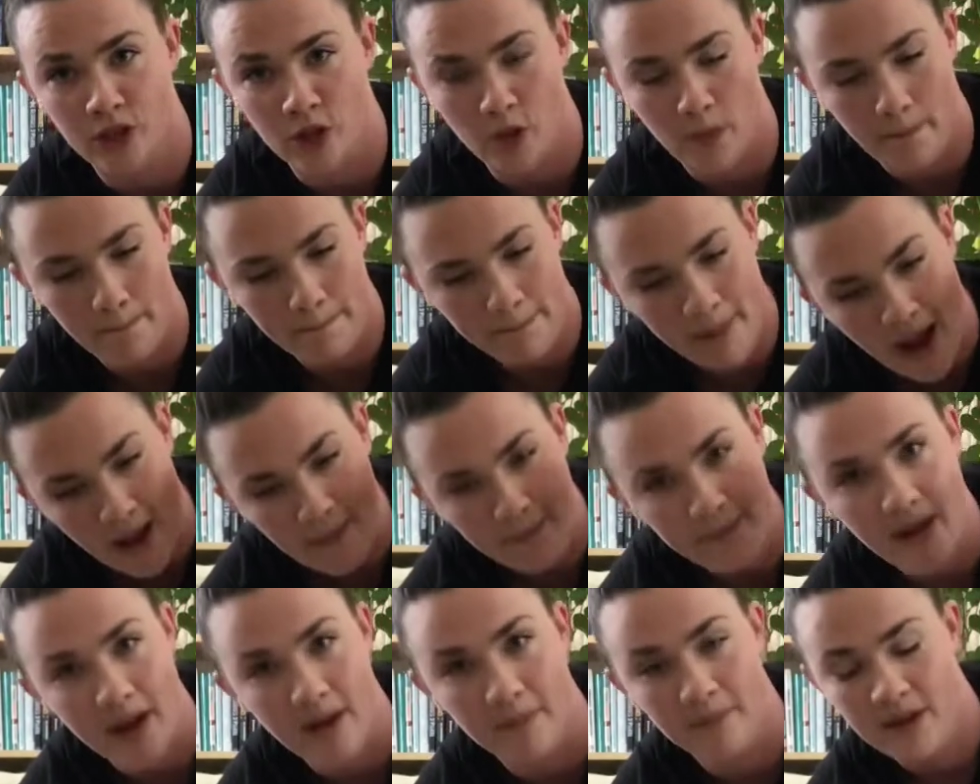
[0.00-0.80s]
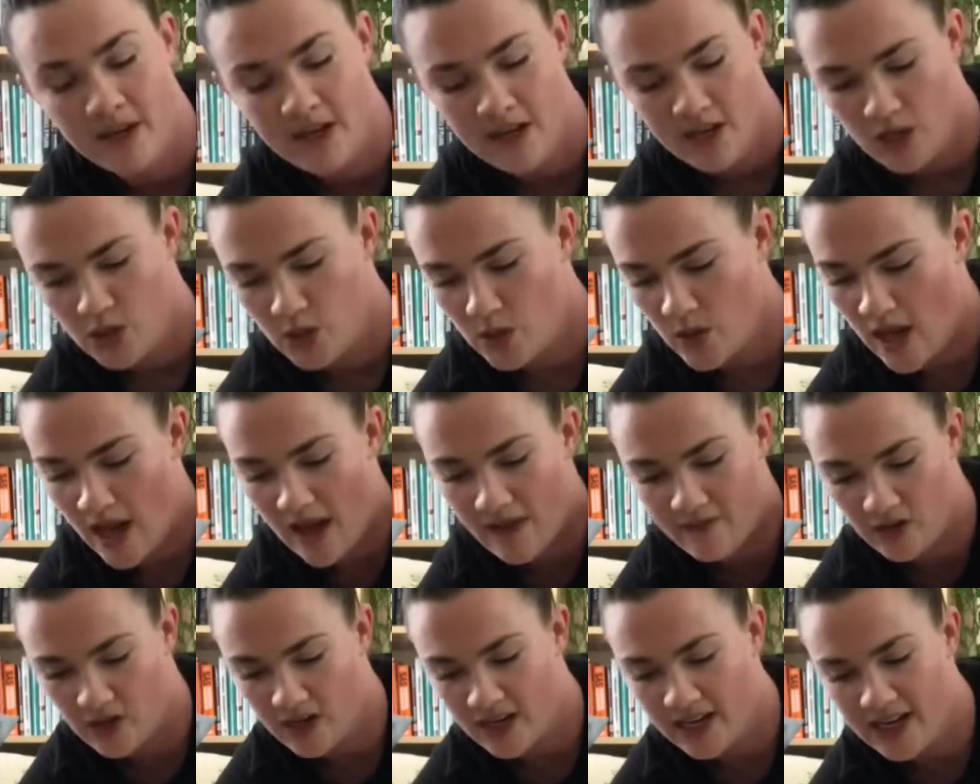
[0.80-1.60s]
you pop up. You
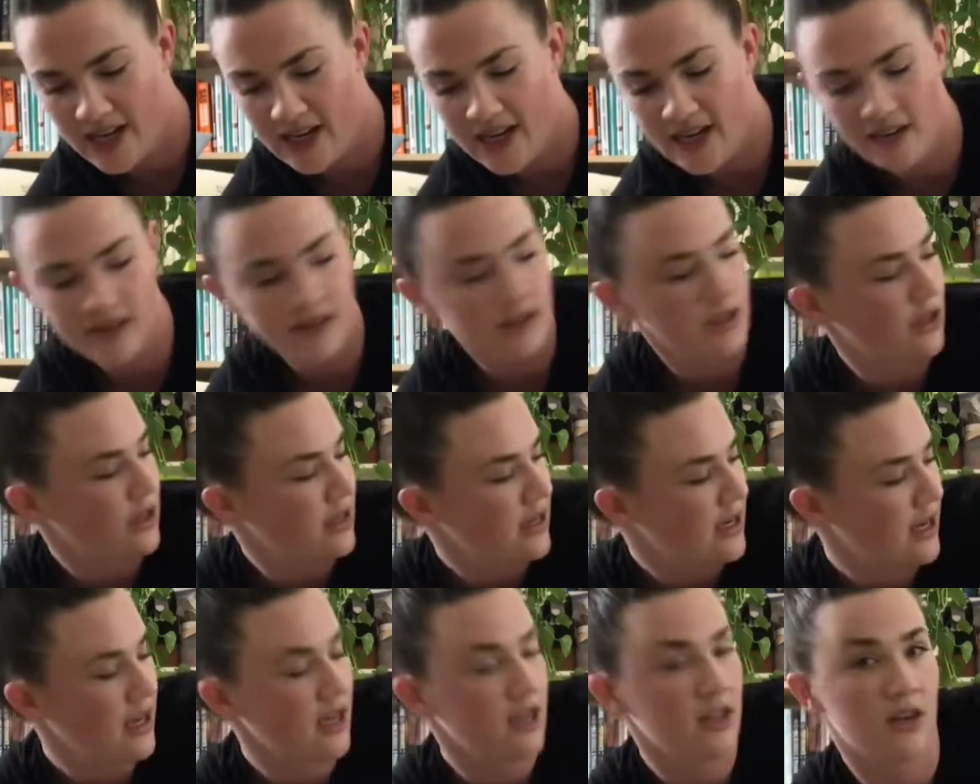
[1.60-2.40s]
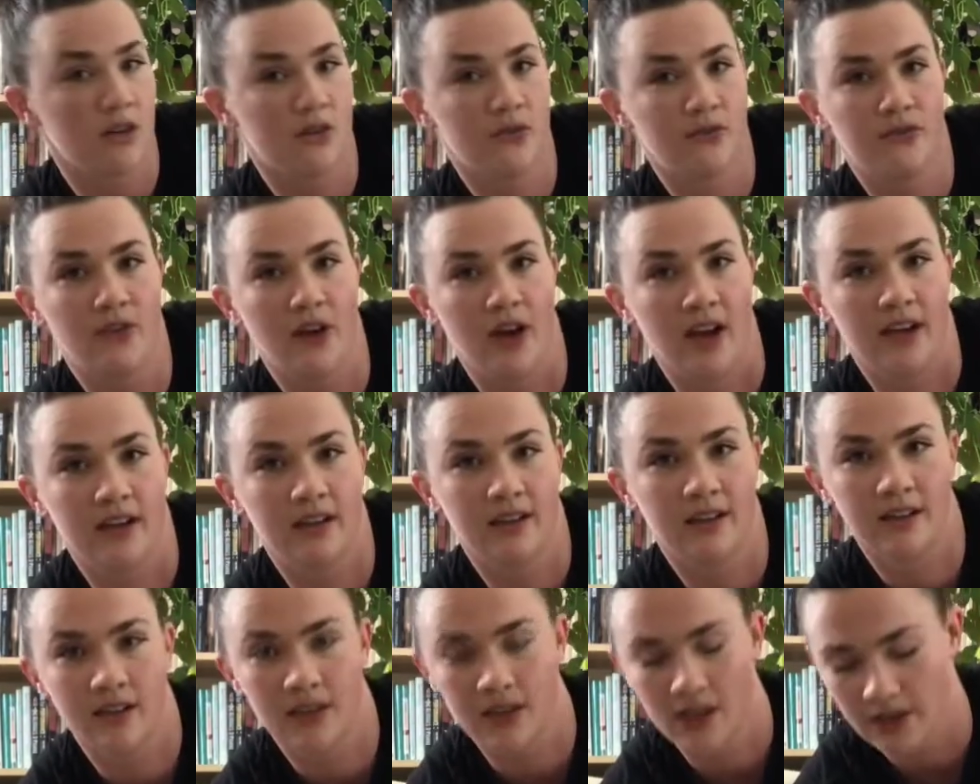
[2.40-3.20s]
have your hands, your knee, and your foot,
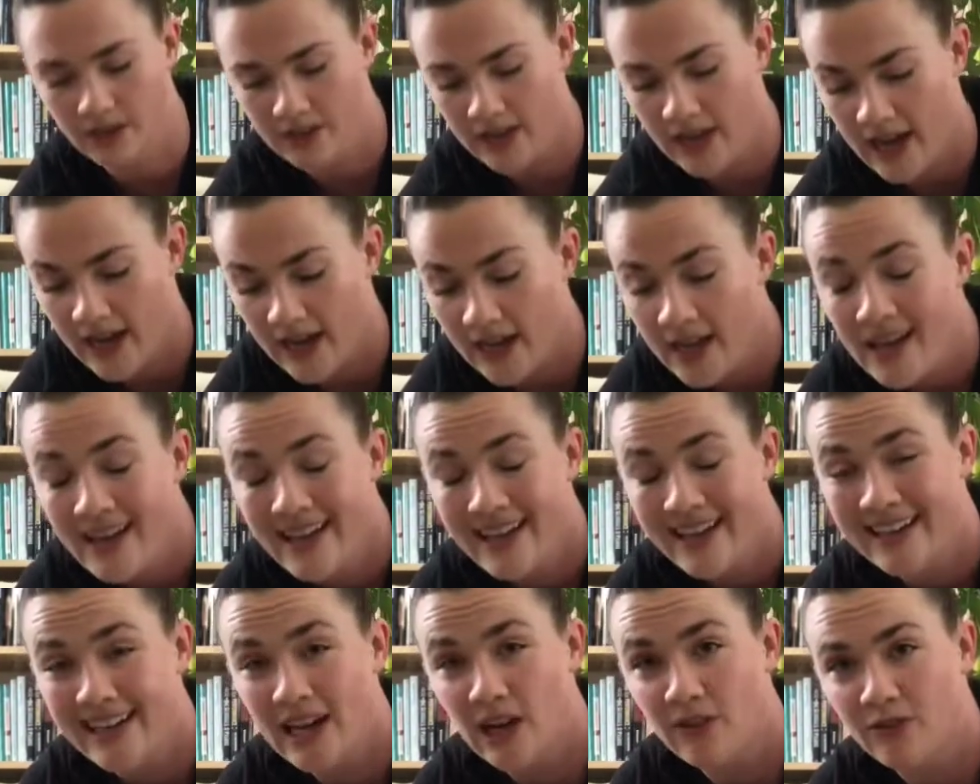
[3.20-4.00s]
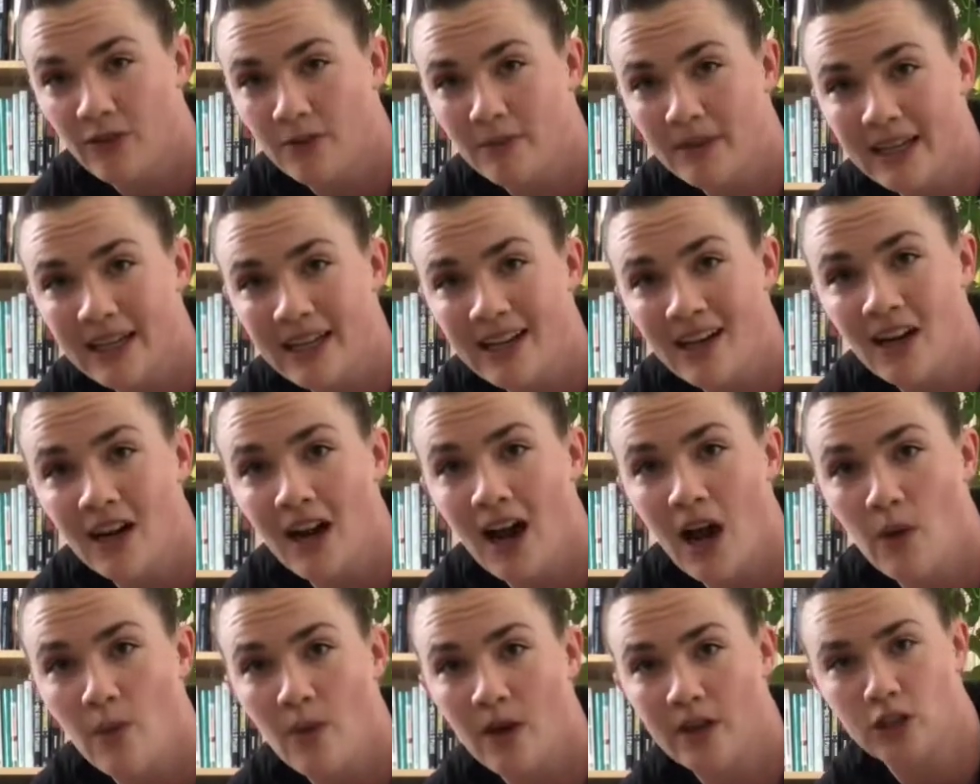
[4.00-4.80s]
okay? Now from here,
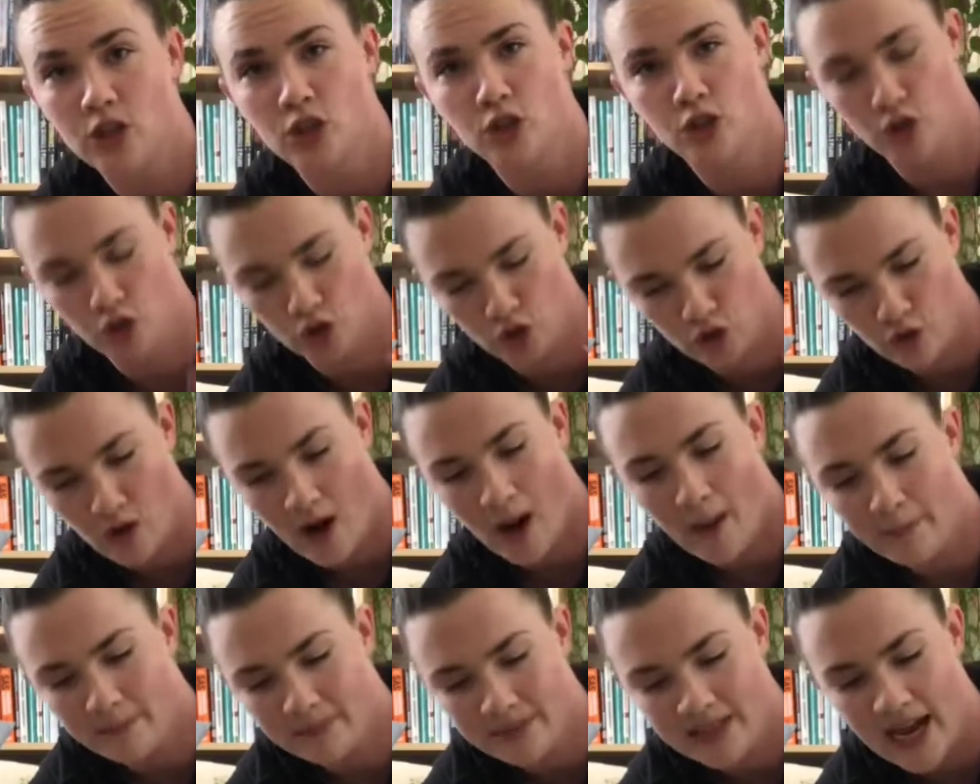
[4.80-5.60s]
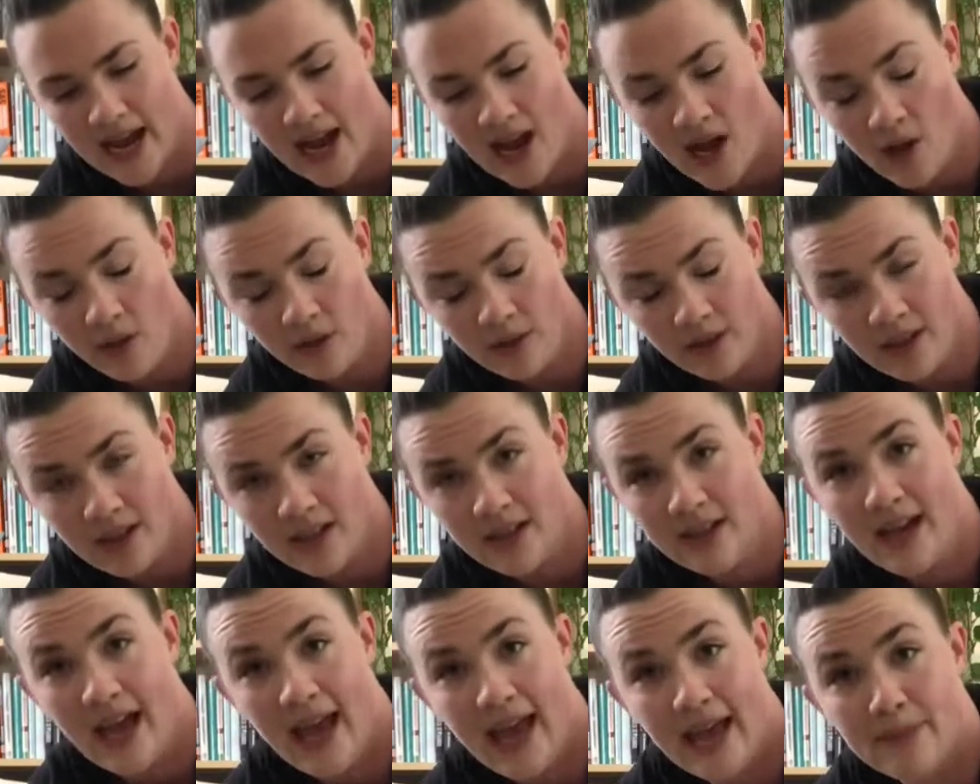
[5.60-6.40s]
I want you to drop down,
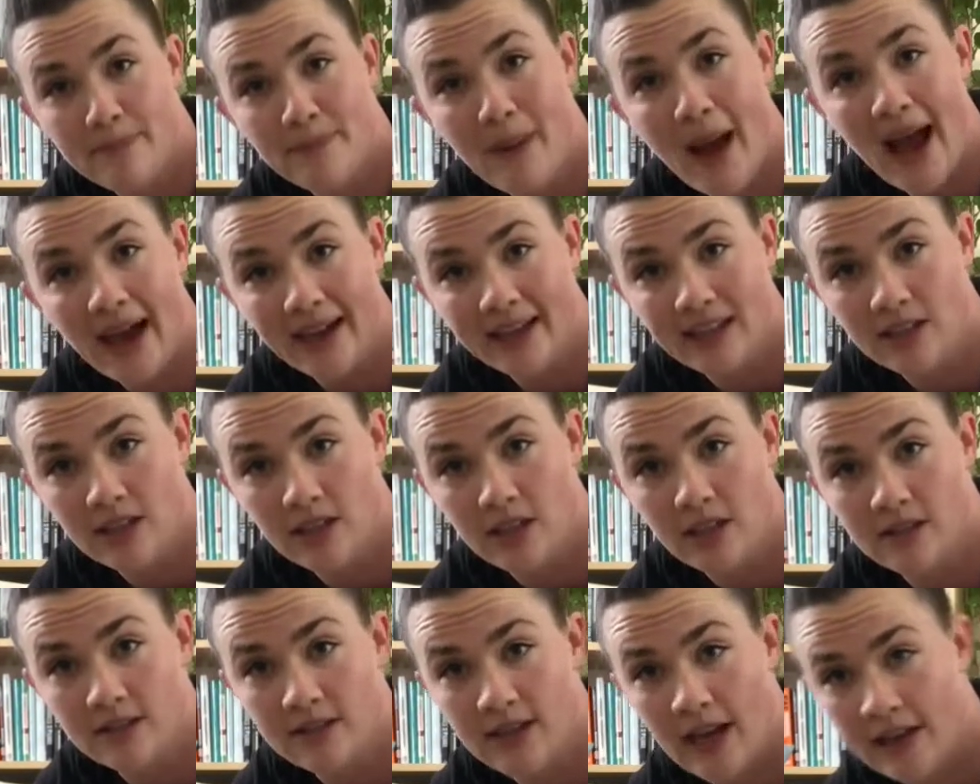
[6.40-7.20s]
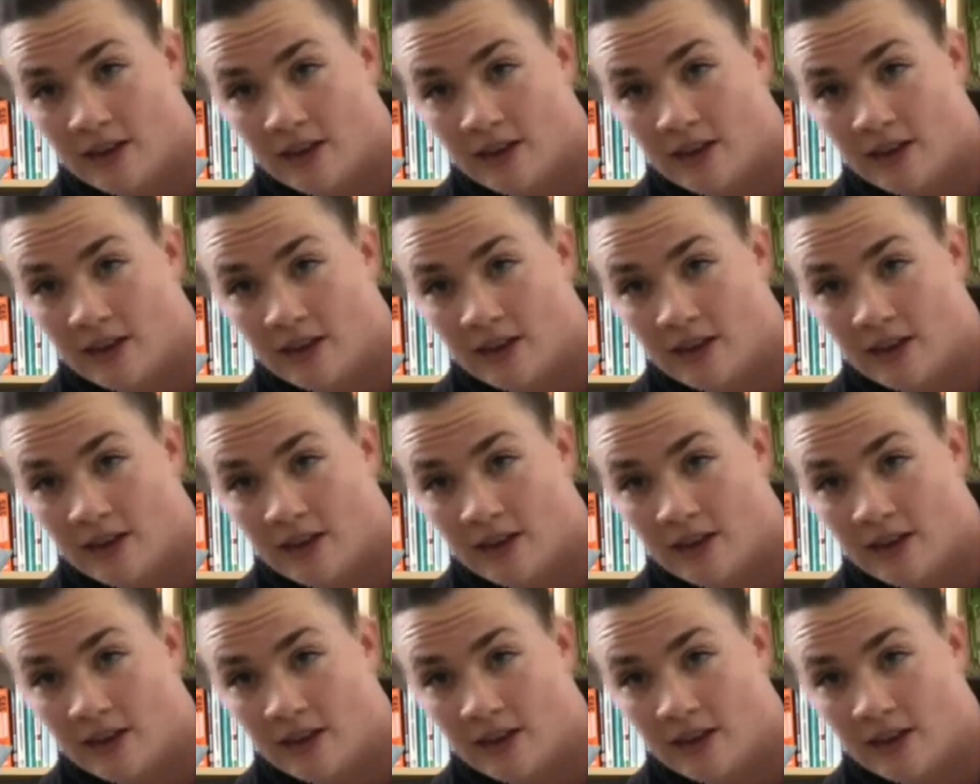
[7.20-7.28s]
back into your side